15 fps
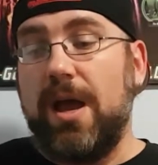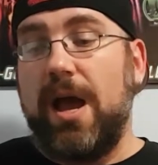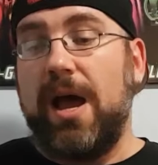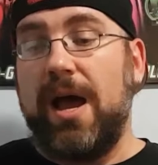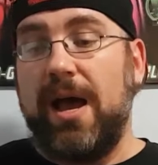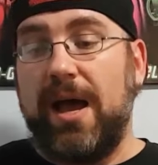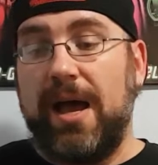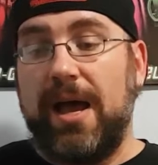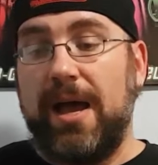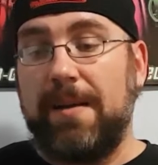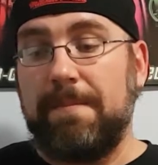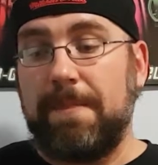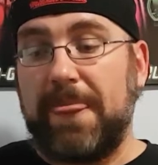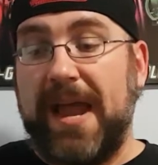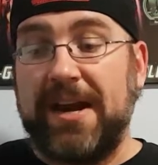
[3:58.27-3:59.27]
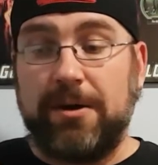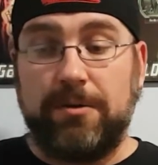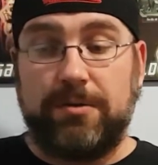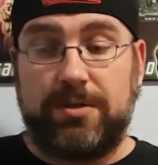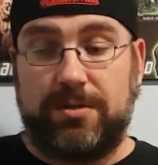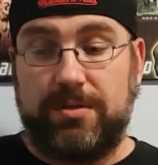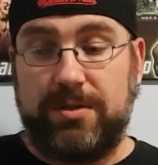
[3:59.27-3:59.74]
Um, I
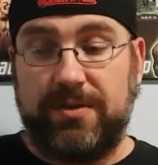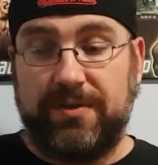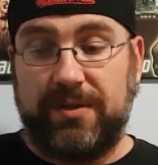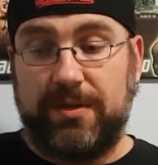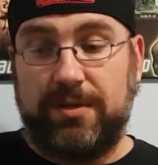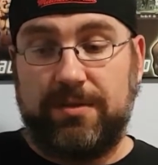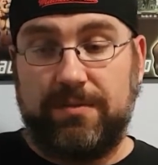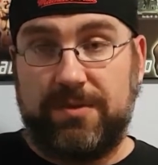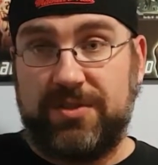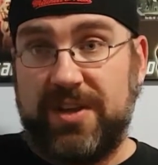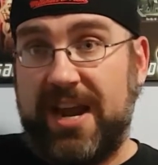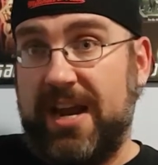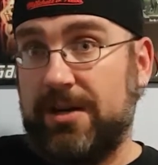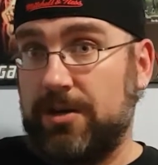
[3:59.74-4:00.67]
don't say